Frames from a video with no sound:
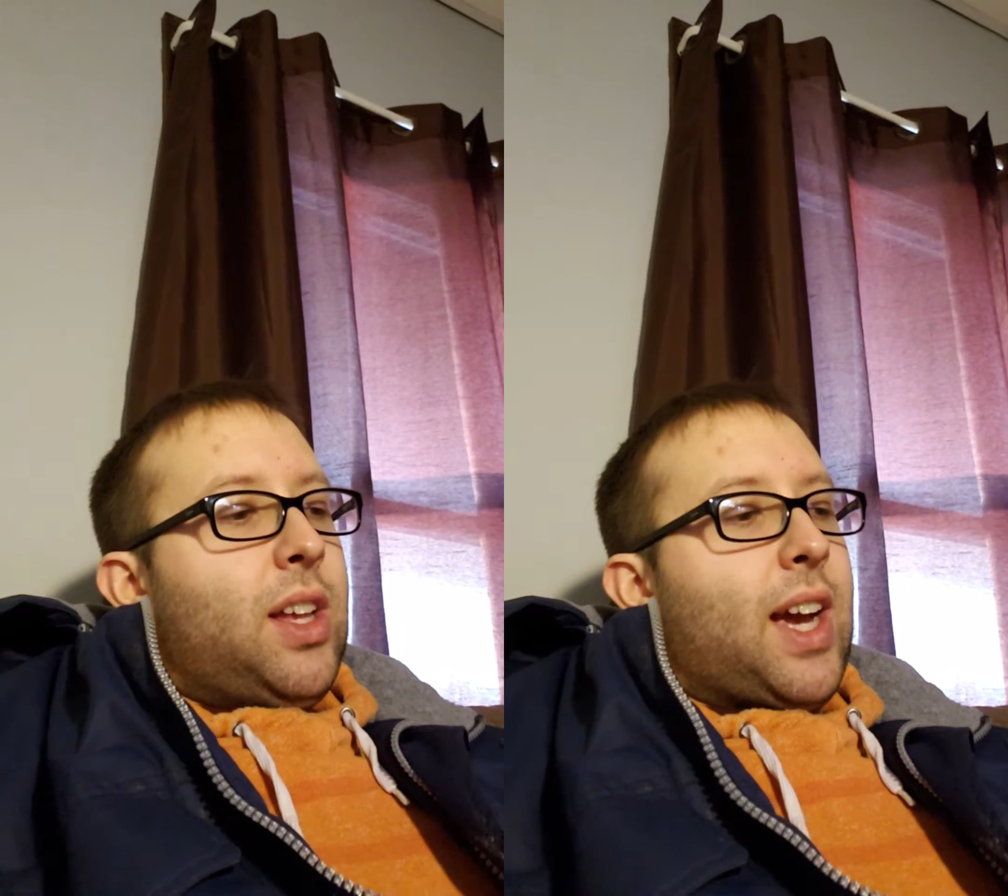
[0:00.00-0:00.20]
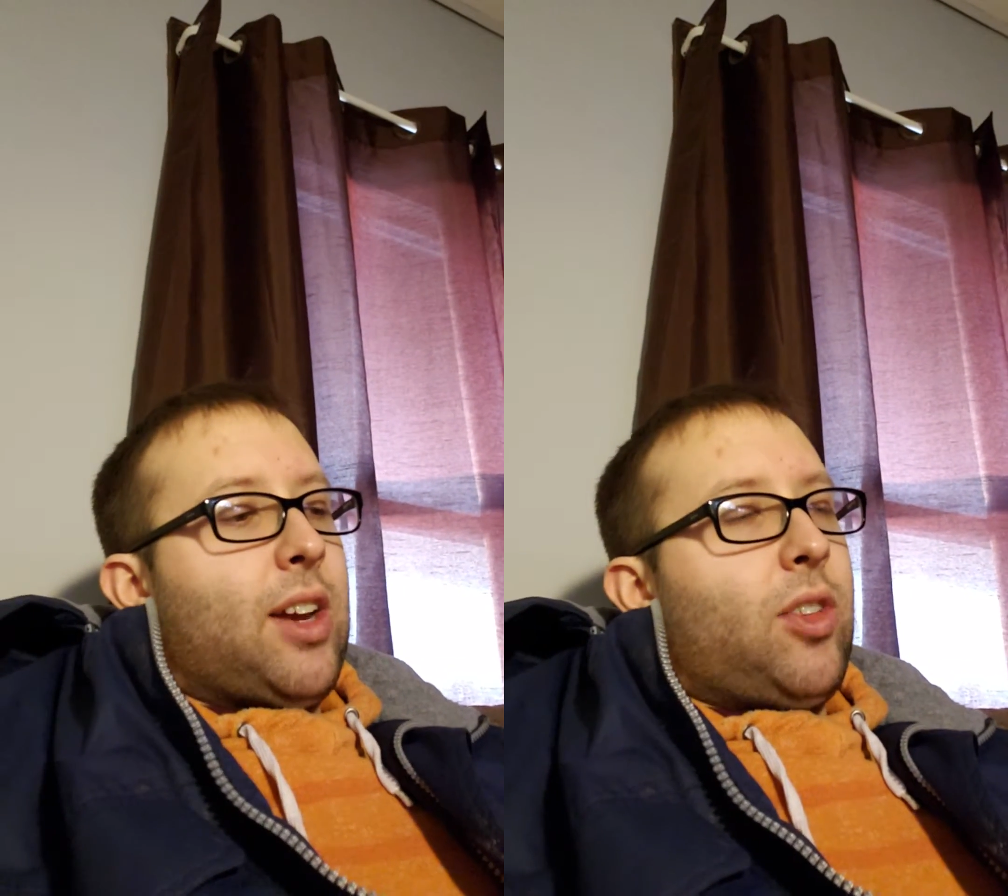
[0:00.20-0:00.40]

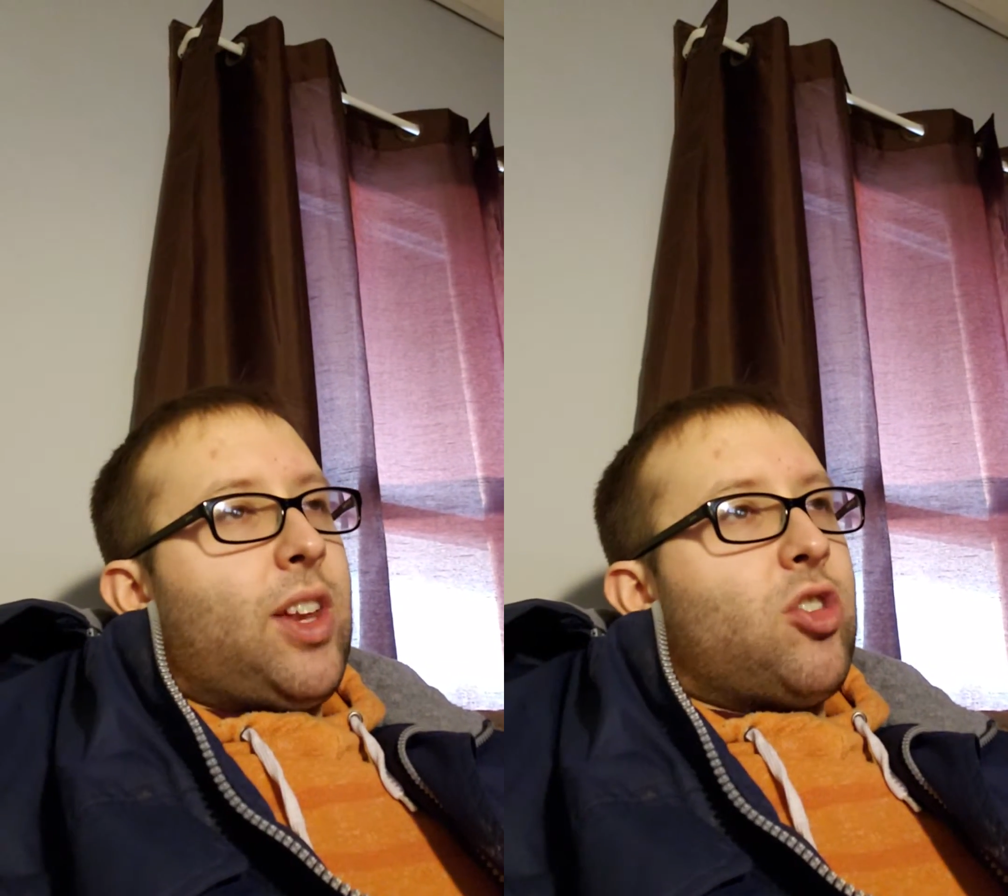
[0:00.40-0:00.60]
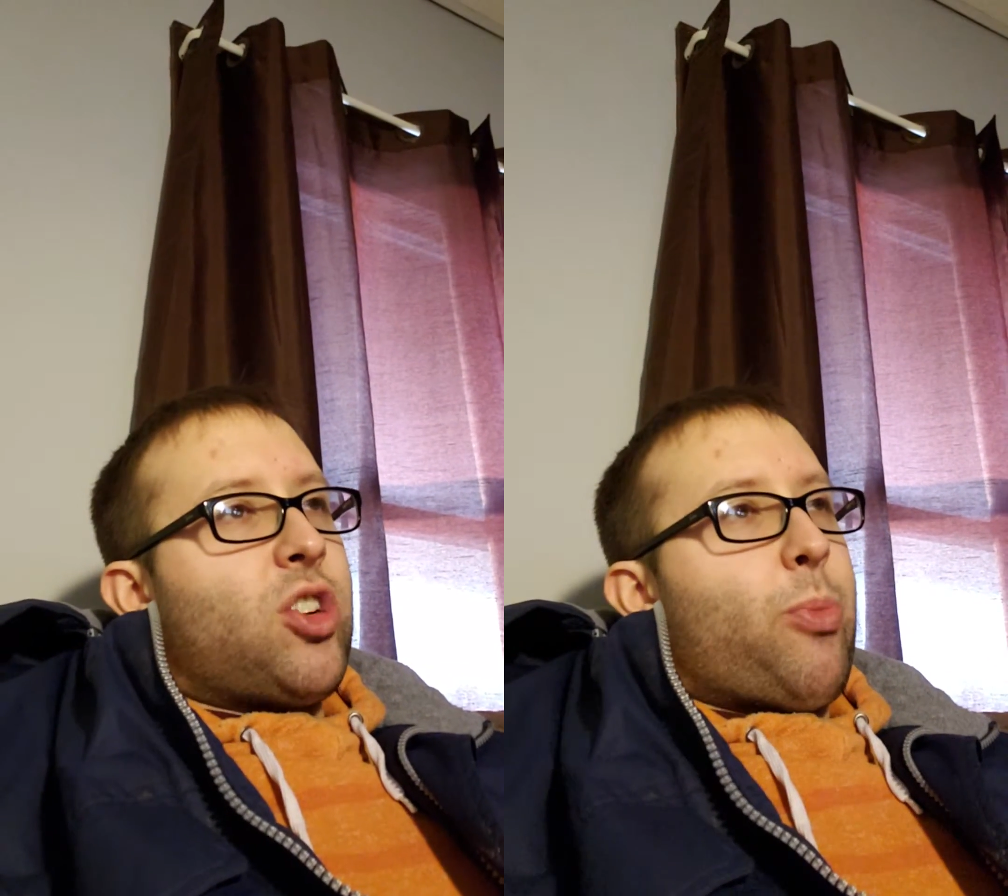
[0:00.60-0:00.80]
kind of
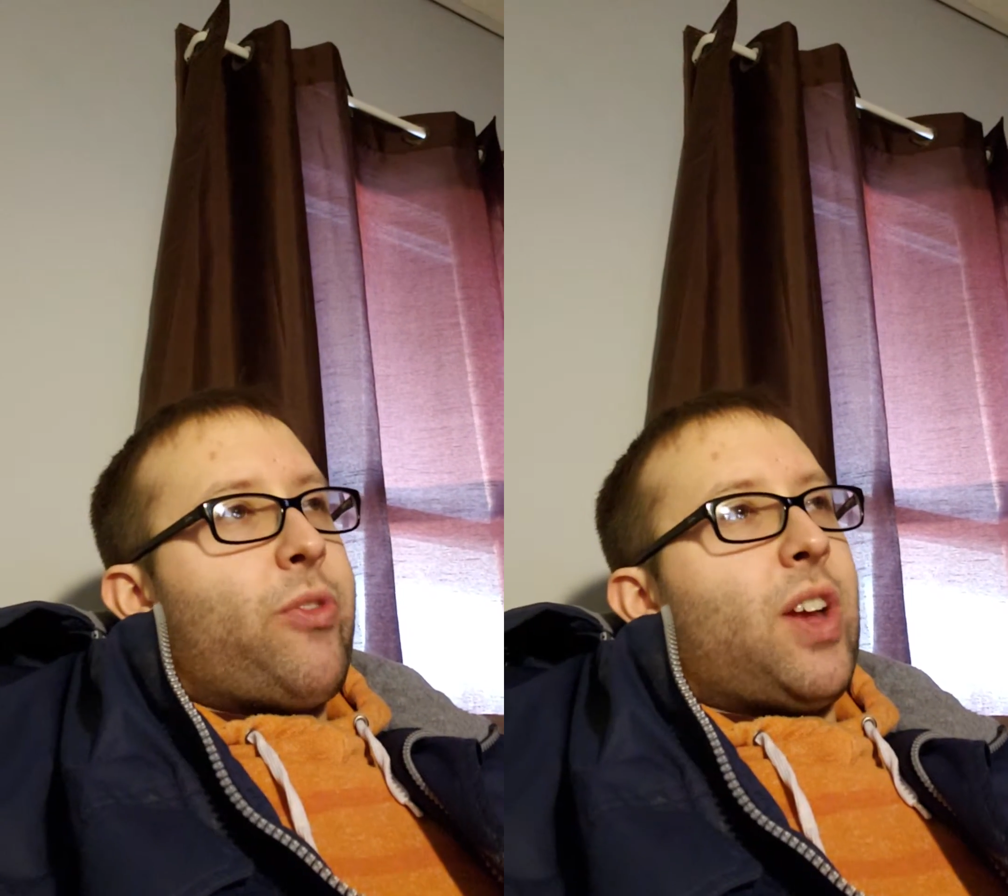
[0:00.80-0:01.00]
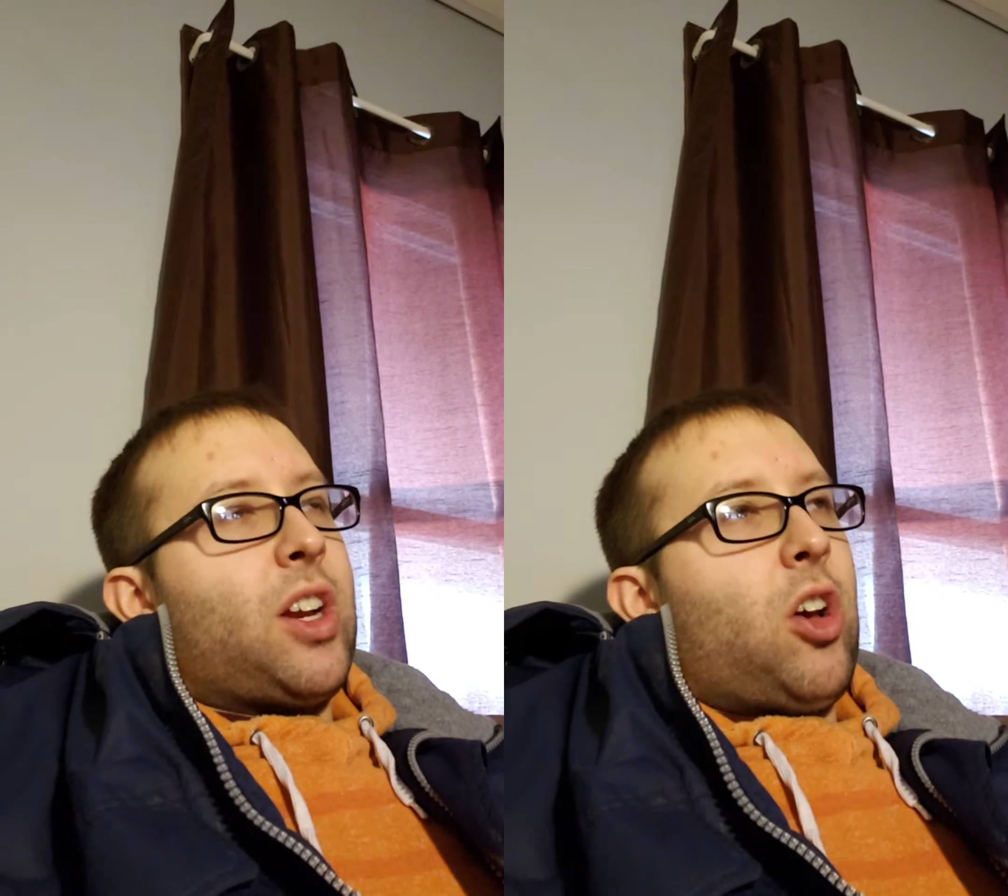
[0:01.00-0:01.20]
leadership
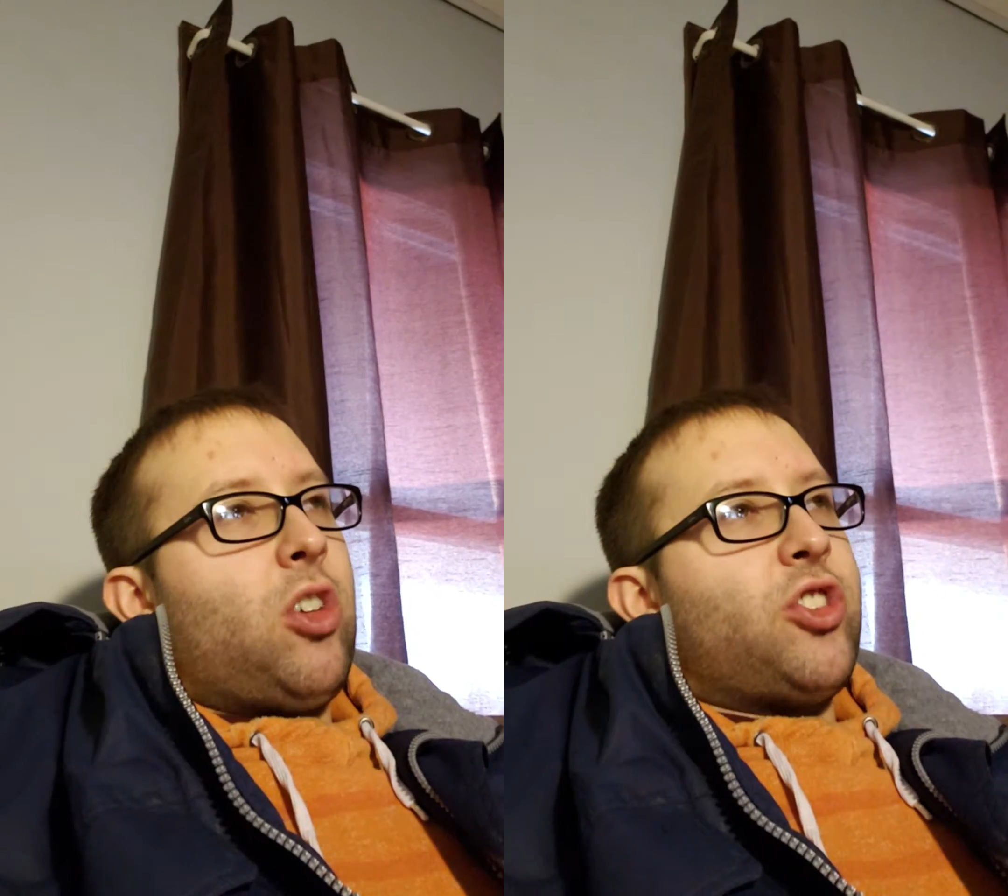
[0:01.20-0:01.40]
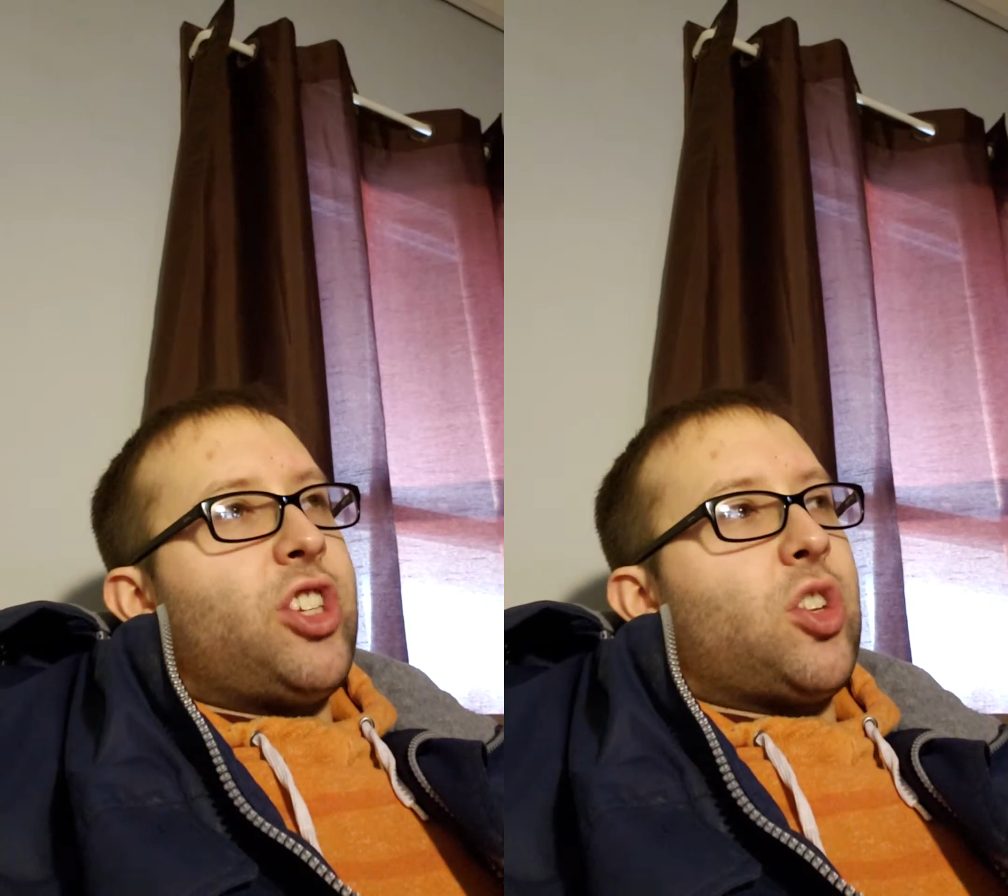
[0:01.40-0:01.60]
of technology.